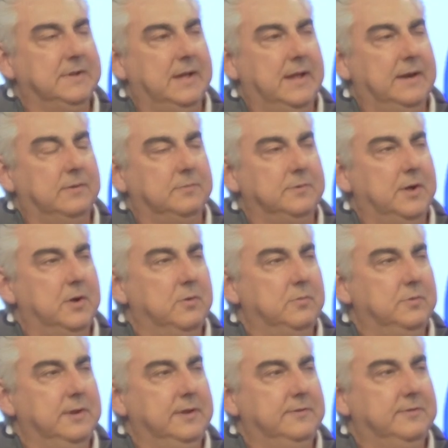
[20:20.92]
I don't know,
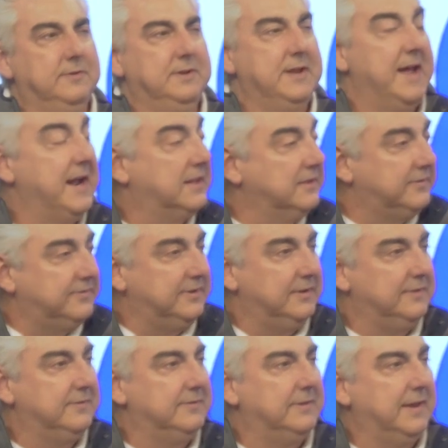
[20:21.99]
these
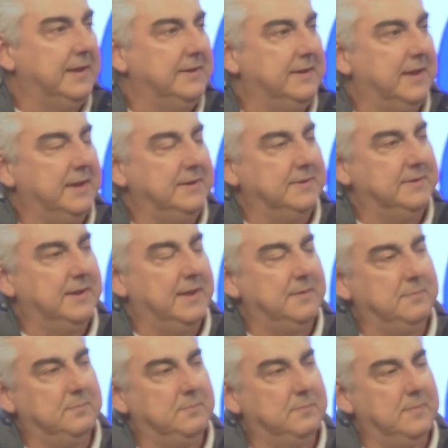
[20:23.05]
necklaces that, that,
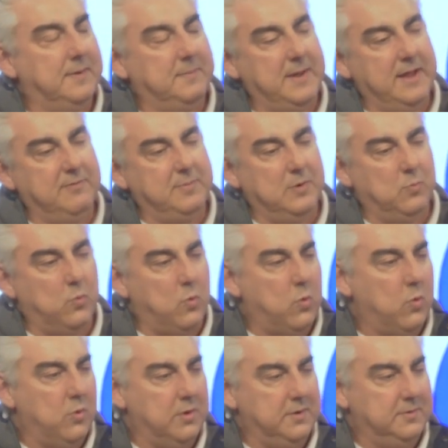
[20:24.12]
that may have been
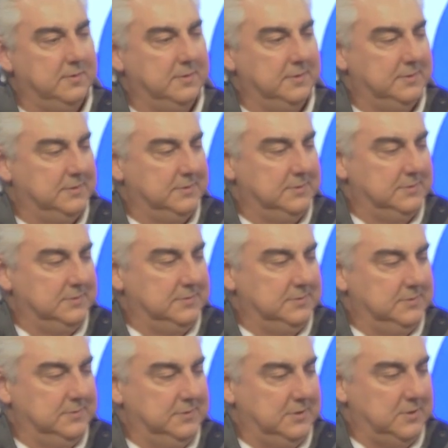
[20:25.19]
worn,
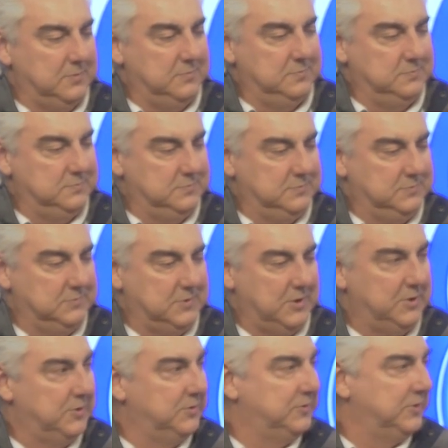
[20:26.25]
you know,
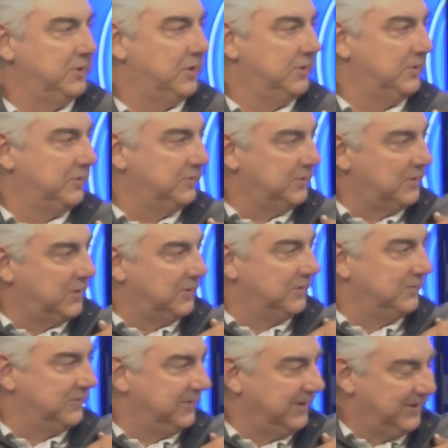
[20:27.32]
hundreds and hundreds and
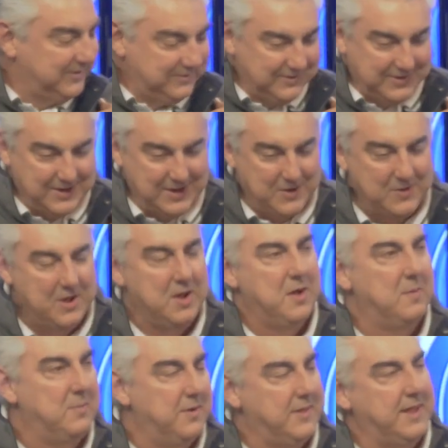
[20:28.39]
hundreds of years ago,
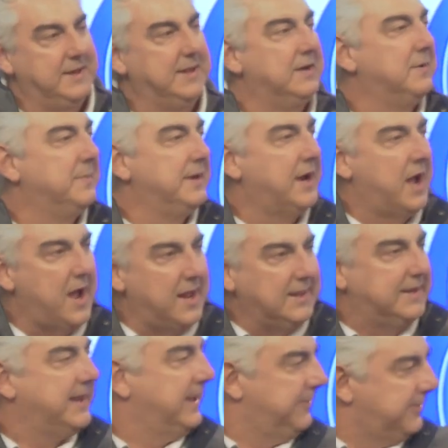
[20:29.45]
but they did them in a
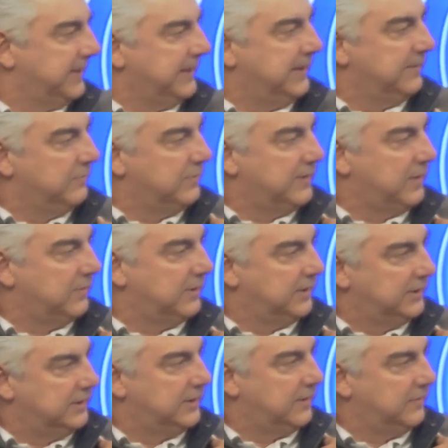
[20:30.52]
holiday theme where they were,
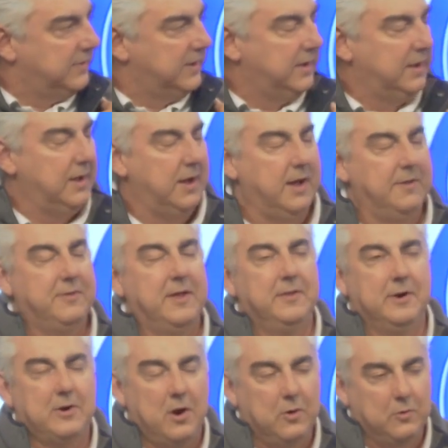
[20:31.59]
you know, uh, I think
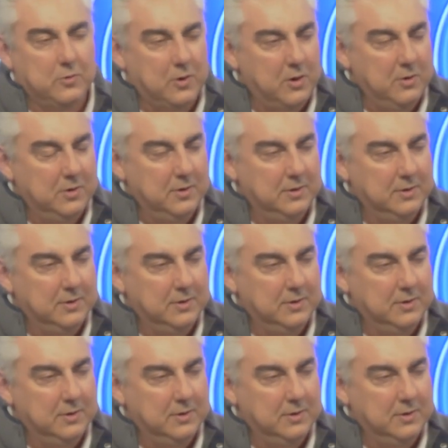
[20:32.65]
they're called gro-